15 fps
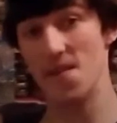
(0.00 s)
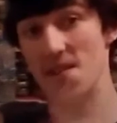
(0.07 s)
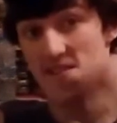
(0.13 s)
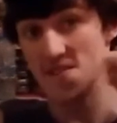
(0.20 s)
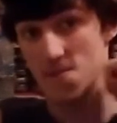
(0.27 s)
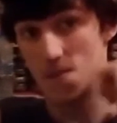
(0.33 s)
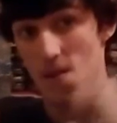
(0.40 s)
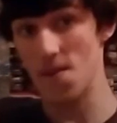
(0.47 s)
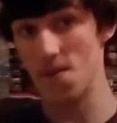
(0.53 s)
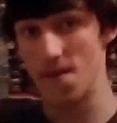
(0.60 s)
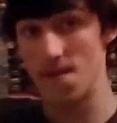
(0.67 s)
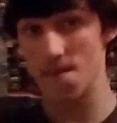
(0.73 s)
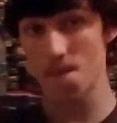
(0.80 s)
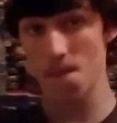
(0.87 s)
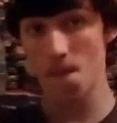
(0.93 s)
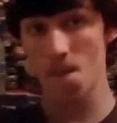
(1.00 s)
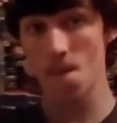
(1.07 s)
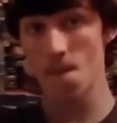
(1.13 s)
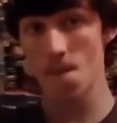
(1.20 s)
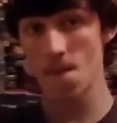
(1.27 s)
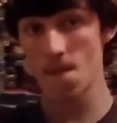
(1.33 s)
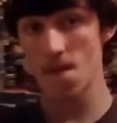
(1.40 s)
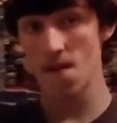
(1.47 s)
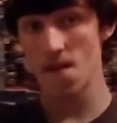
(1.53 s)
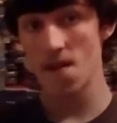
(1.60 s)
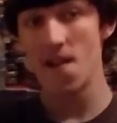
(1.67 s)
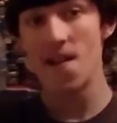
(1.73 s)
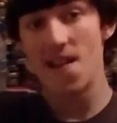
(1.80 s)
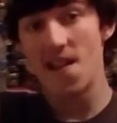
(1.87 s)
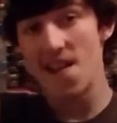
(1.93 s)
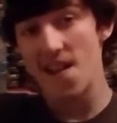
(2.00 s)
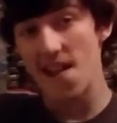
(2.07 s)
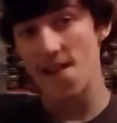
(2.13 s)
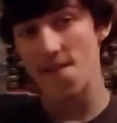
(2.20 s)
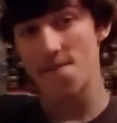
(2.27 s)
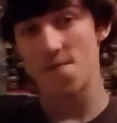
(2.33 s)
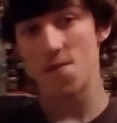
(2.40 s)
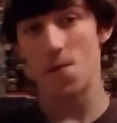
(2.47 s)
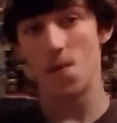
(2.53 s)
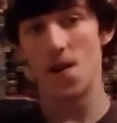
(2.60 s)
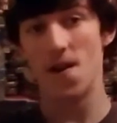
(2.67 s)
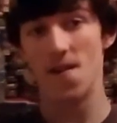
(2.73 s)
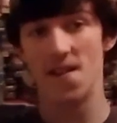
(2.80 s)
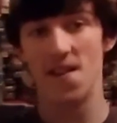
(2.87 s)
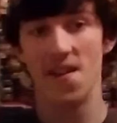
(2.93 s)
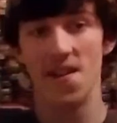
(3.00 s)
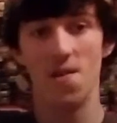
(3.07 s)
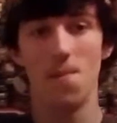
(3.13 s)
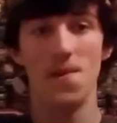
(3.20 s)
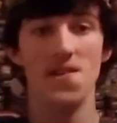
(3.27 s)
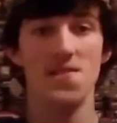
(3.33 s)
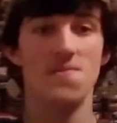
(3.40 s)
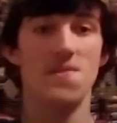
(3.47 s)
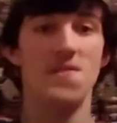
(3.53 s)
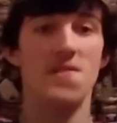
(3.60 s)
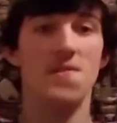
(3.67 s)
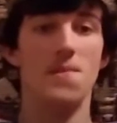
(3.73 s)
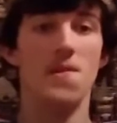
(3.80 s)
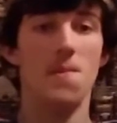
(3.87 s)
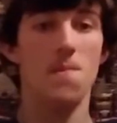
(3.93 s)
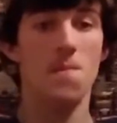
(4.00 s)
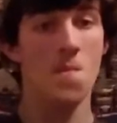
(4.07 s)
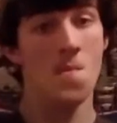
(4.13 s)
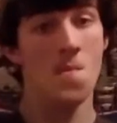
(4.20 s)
of it and swallow it. After a while, yeah, it'll mess with you, but